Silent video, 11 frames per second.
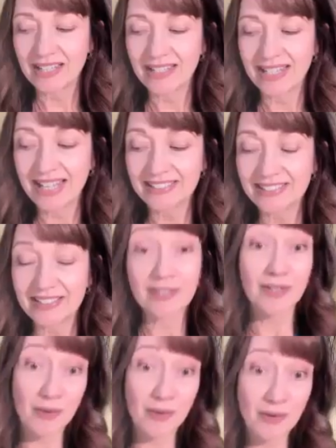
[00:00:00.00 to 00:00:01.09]
And
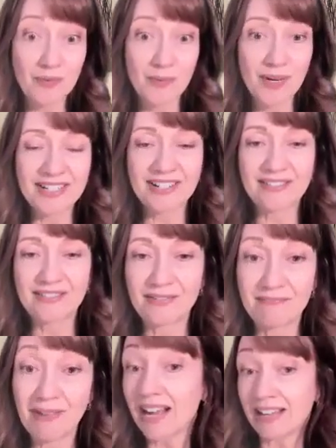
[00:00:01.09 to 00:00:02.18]
so one of
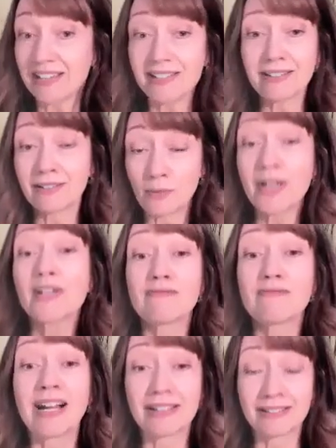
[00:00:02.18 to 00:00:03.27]
my,
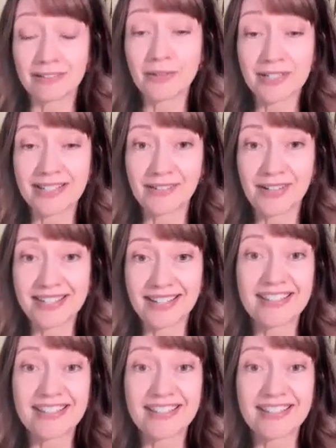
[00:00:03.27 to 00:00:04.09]
notice how I say